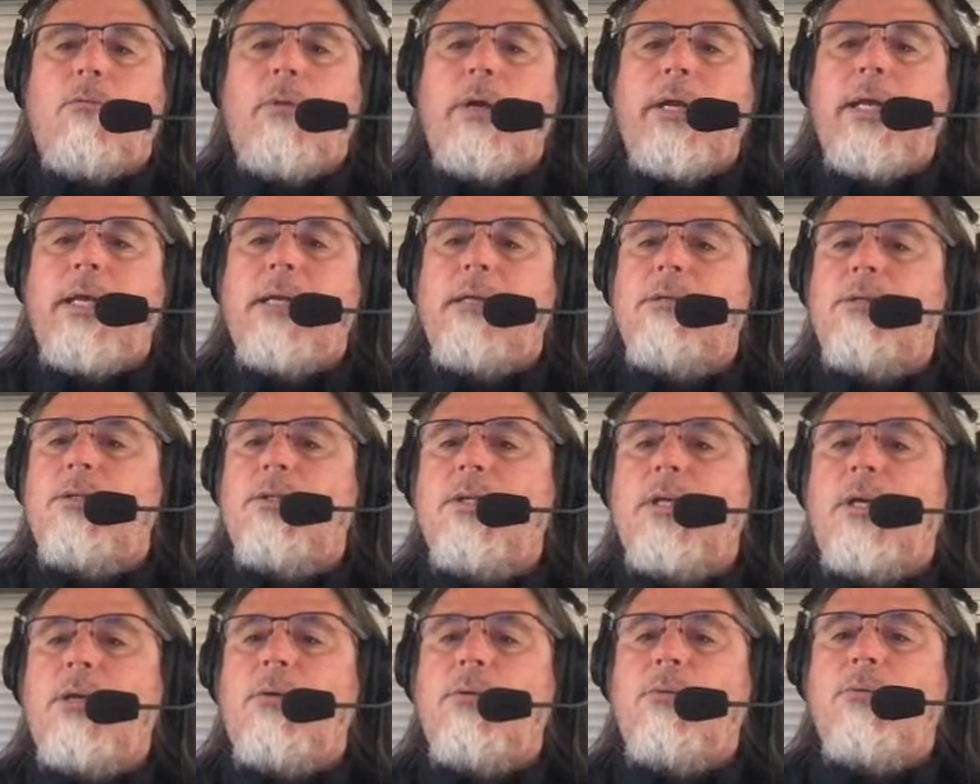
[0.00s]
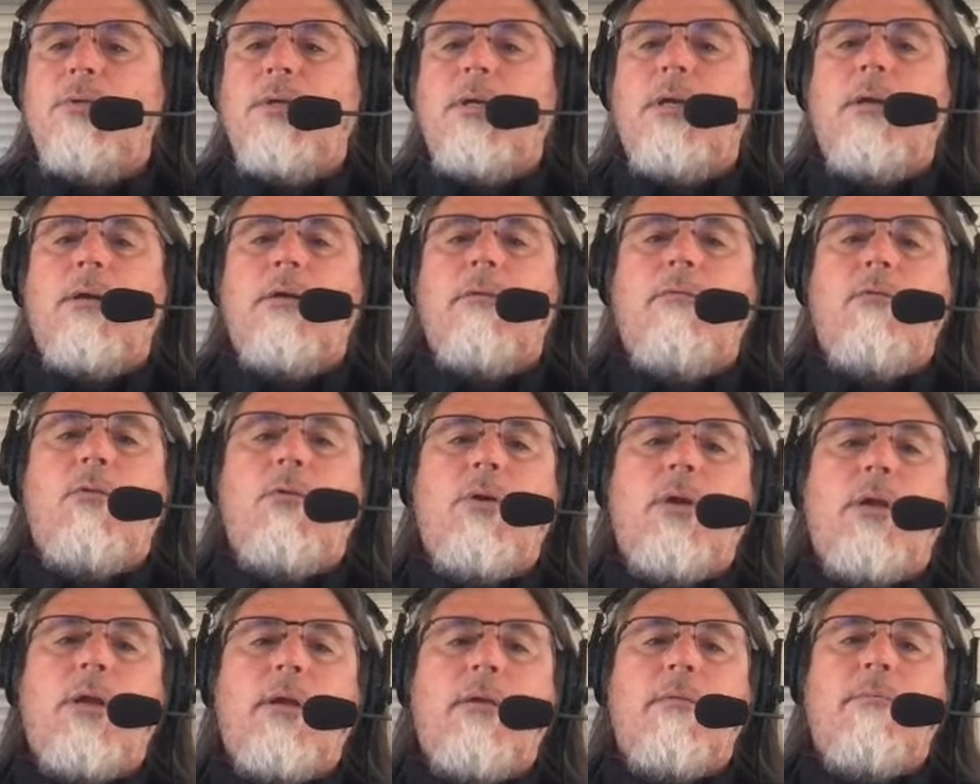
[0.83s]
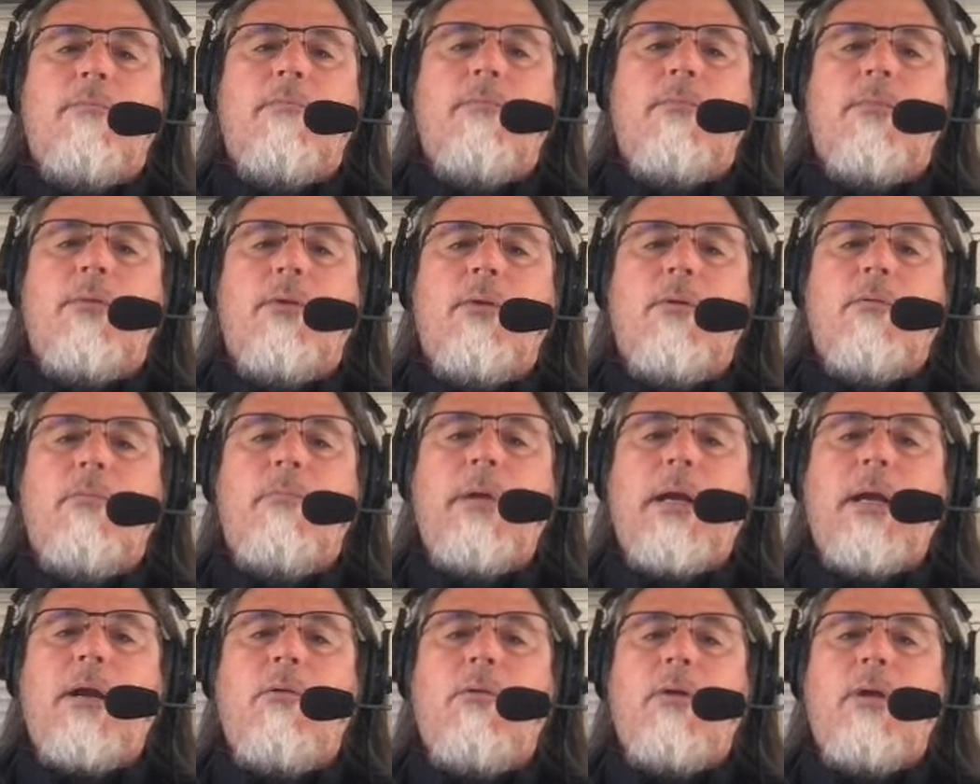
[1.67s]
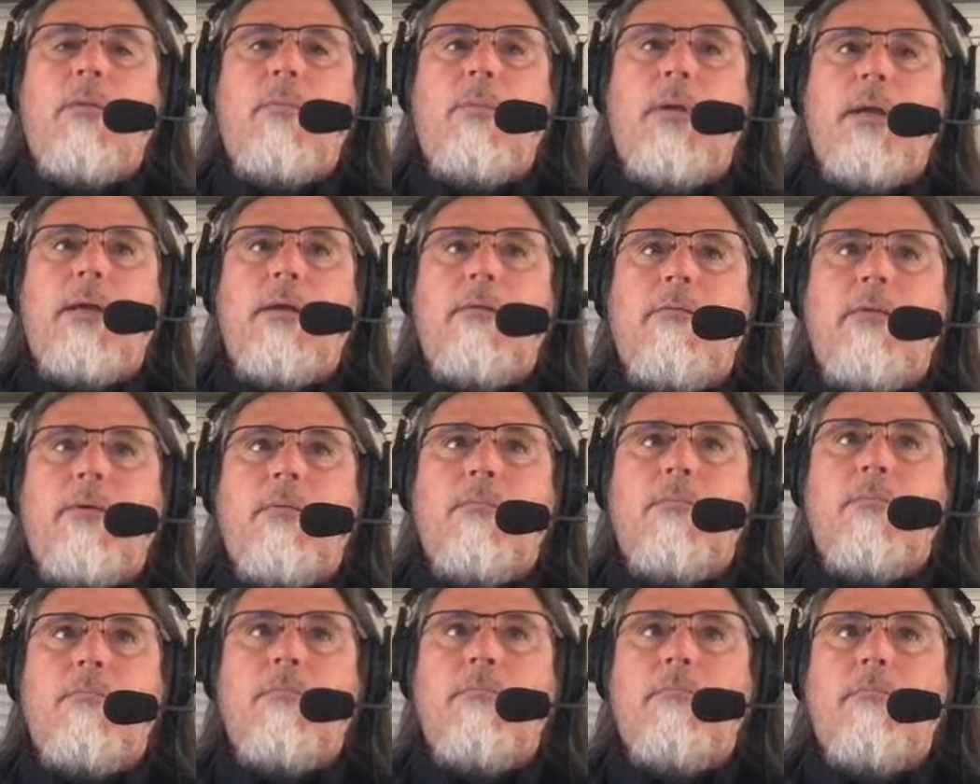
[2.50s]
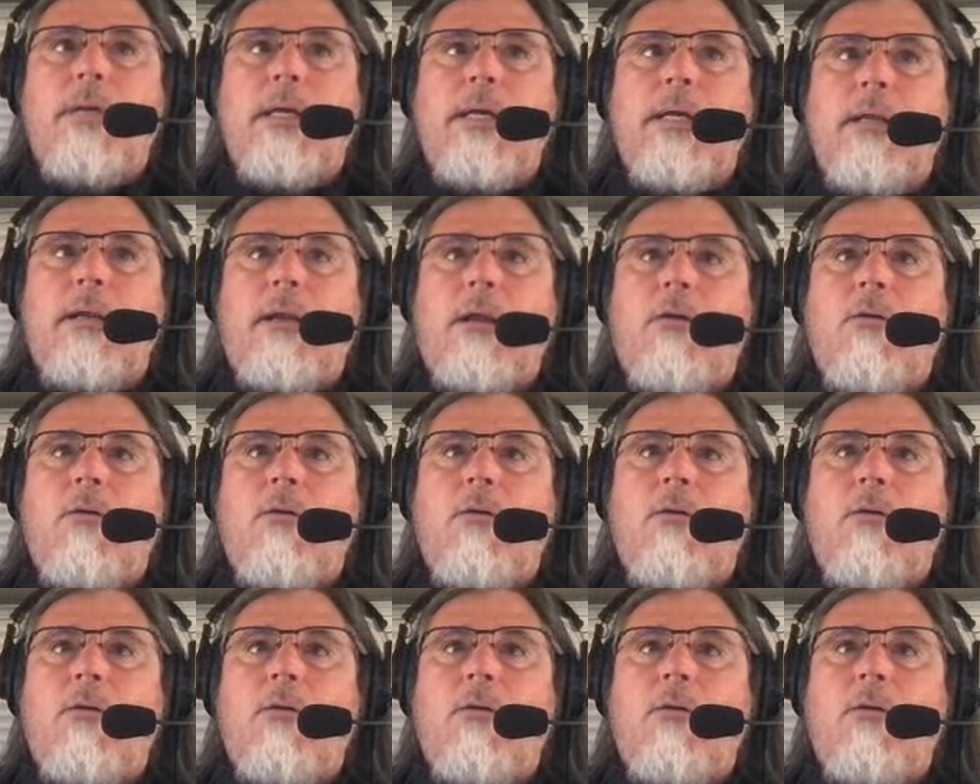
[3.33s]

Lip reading: weekend shows here for you, so bear with me if I'm being